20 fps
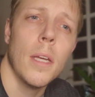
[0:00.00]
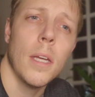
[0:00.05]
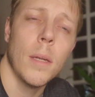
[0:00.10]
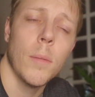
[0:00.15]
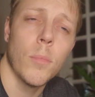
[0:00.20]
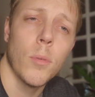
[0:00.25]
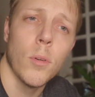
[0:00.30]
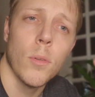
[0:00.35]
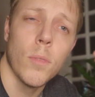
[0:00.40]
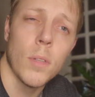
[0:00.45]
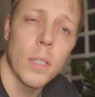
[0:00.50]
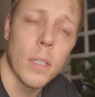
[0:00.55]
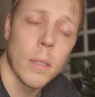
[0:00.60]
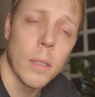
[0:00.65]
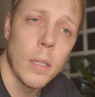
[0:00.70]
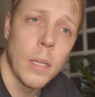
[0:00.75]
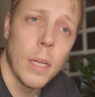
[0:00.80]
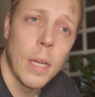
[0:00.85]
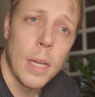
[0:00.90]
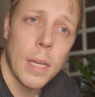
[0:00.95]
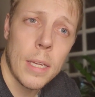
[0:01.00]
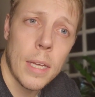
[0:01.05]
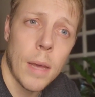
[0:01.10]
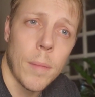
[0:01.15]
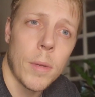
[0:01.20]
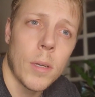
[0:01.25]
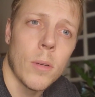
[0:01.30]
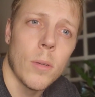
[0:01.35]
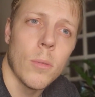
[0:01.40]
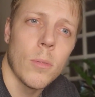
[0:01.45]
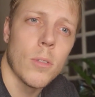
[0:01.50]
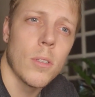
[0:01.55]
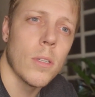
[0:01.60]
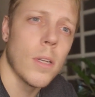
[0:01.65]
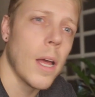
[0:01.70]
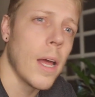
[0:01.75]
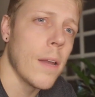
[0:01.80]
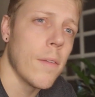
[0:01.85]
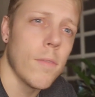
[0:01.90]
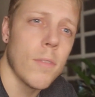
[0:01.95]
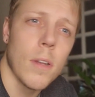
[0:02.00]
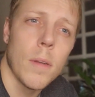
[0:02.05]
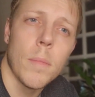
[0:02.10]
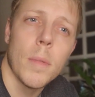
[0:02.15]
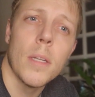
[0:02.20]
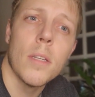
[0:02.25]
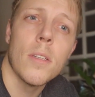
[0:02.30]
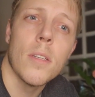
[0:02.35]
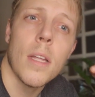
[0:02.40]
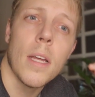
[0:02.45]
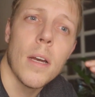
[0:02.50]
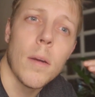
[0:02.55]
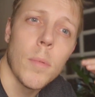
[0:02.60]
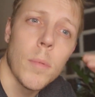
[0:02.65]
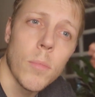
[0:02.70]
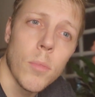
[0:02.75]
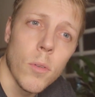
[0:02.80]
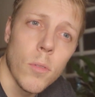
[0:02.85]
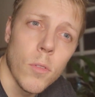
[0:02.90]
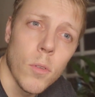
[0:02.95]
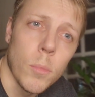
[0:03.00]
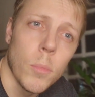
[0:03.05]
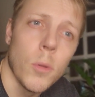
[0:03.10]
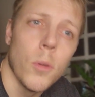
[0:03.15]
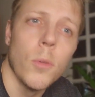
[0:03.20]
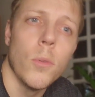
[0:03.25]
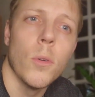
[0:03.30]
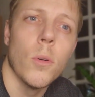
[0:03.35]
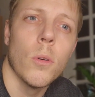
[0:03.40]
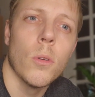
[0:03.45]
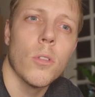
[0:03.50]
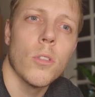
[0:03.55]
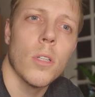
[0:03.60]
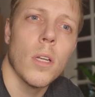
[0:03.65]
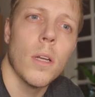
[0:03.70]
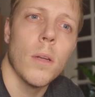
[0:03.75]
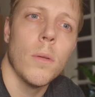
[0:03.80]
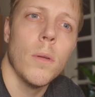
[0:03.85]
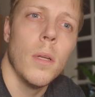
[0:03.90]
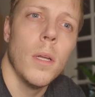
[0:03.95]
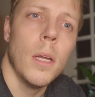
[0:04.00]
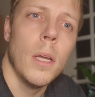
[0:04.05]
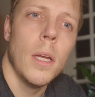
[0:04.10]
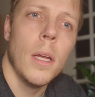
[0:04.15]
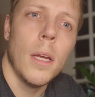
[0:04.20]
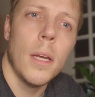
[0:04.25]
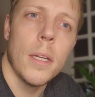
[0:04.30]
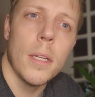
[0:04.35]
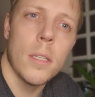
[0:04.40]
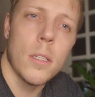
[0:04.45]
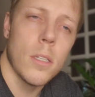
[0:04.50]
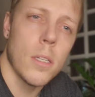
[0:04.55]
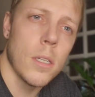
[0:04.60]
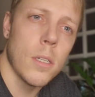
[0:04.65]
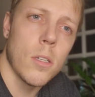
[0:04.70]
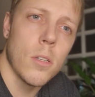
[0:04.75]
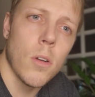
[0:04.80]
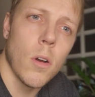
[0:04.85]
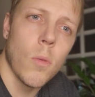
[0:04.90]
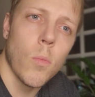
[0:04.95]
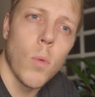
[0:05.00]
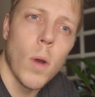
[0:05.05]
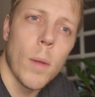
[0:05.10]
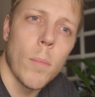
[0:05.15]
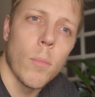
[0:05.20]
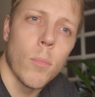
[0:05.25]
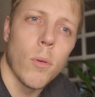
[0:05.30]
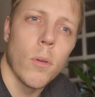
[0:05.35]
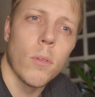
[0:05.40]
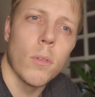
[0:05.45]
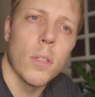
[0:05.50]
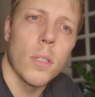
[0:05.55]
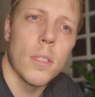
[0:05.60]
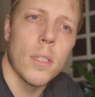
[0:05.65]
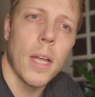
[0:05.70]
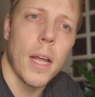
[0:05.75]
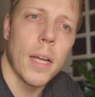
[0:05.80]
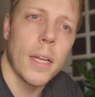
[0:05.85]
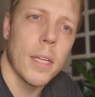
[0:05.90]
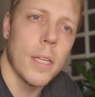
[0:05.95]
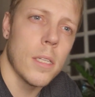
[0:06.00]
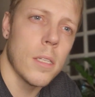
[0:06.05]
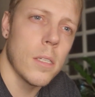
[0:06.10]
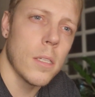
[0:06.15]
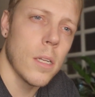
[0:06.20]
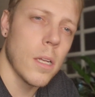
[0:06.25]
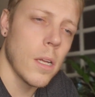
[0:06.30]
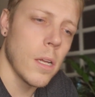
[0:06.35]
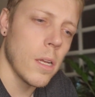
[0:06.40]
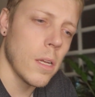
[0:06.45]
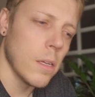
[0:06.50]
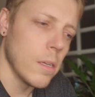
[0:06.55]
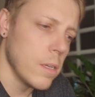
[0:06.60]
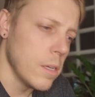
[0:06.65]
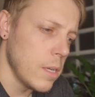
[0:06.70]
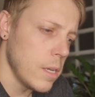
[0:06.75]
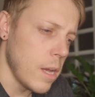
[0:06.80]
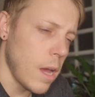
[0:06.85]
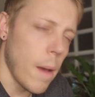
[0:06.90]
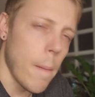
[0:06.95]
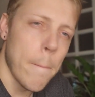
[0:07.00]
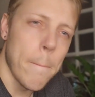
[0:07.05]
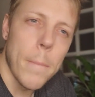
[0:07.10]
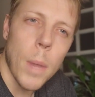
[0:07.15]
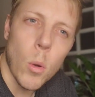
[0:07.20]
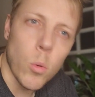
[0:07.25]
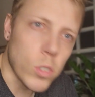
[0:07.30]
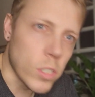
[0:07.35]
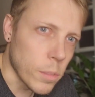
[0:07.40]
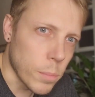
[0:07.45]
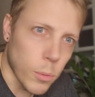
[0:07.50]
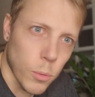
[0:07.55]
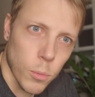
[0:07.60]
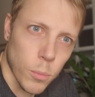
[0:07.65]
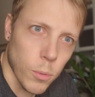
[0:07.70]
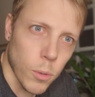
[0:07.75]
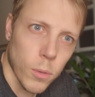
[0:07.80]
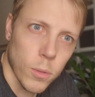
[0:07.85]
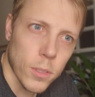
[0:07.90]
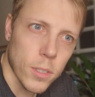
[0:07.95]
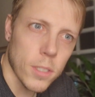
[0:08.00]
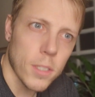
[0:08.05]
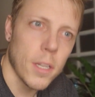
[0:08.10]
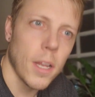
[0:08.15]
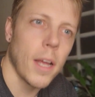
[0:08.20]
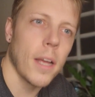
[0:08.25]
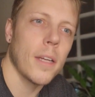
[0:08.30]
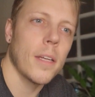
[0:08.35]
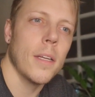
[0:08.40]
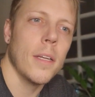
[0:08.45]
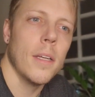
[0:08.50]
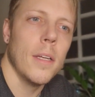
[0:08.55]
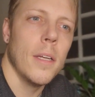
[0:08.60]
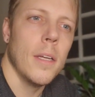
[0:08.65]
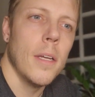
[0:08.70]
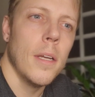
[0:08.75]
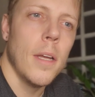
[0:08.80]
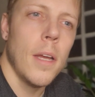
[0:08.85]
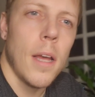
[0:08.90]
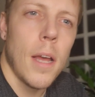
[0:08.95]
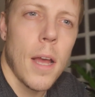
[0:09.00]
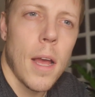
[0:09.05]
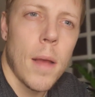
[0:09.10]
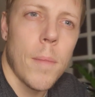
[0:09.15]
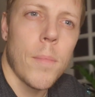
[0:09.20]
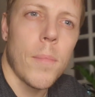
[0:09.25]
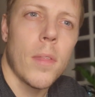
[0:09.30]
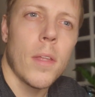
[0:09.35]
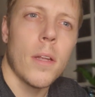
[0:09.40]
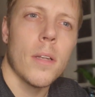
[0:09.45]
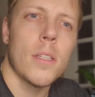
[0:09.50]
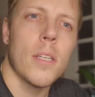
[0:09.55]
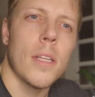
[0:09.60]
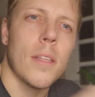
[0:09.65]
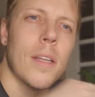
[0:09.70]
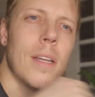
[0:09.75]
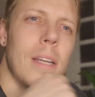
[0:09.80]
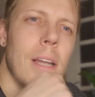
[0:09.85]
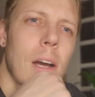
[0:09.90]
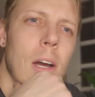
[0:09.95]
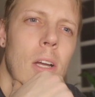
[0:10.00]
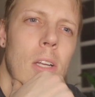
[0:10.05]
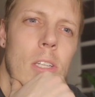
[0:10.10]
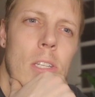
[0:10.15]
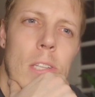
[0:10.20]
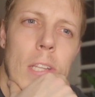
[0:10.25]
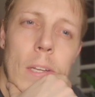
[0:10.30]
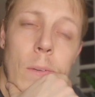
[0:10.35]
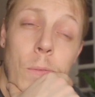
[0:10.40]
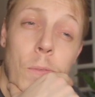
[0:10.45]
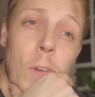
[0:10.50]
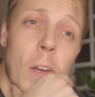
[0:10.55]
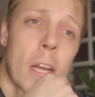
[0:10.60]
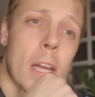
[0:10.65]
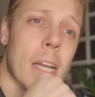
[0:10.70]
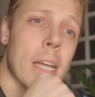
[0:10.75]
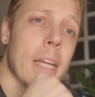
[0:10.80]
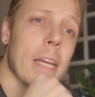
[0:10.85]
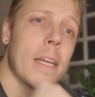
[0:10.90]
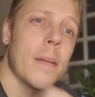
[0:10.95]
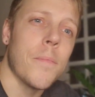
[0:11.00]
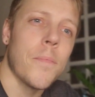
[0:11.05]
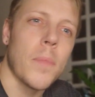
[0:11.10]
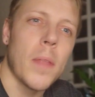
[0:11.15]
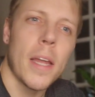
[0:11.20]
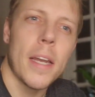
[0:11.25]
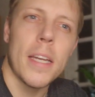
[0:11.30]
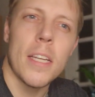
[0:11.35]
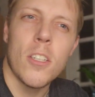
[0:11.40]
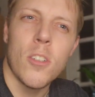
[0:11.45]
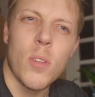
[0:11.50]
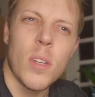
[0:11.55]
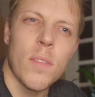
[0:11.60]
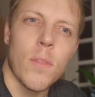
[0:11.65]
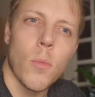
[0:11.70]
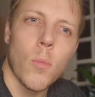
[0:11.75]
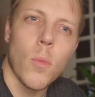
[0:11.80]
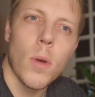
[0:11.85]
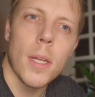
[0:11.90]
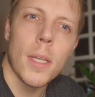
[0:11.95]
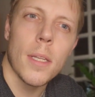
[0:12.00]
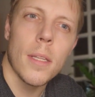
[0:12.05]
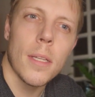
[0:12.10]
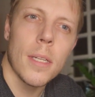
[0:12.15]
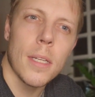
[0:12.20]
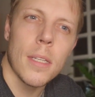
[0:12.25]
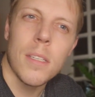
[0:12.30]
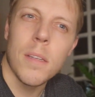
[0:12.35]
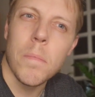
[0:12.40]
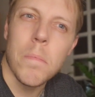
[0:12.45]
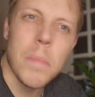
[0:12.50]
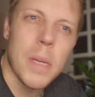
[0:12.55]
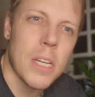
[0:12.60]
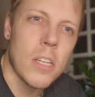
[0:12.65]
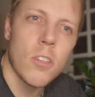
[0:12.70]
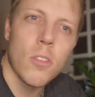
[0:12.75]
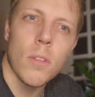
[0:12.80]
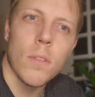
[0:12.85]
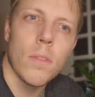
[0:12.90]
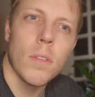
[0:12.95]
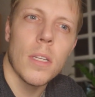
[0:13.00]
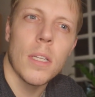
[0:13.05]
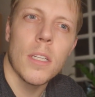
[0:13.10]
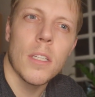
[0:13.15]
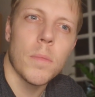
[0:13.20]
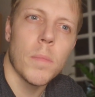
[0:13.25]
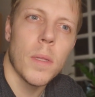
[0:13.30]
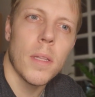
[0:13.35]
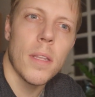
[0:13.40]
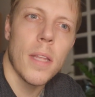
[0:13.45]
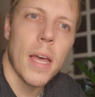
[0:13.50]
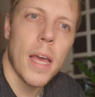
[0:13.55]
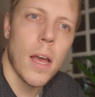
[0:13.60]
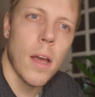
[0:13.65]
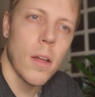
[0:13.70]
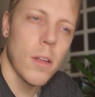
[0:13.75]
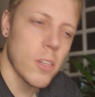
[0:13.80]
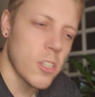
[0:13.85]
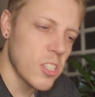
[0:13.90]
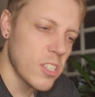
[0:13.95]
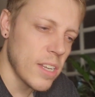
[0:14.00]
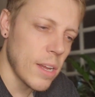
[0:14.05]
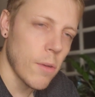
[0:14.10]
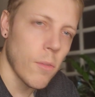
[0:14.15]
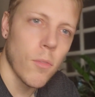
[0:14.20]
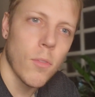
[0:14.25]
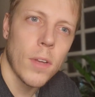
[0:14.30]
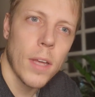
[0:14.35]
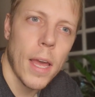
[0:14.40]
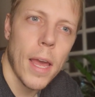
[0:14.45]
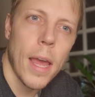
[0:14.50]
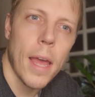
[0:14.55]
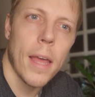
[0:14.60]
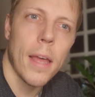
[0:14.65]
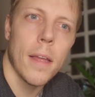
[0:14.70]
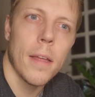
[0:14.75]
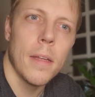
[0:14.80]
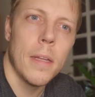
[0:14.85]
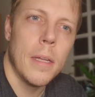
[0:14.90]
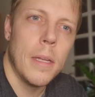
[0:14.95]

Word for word: improving chemicals and vitamins that help improve your mood also it's it's not a one pronged attack it's uh, a multiple pronged attack. Um, now, I'd say the last thing, really, and it's not even one thing, it's a mixture of things, but they are self care.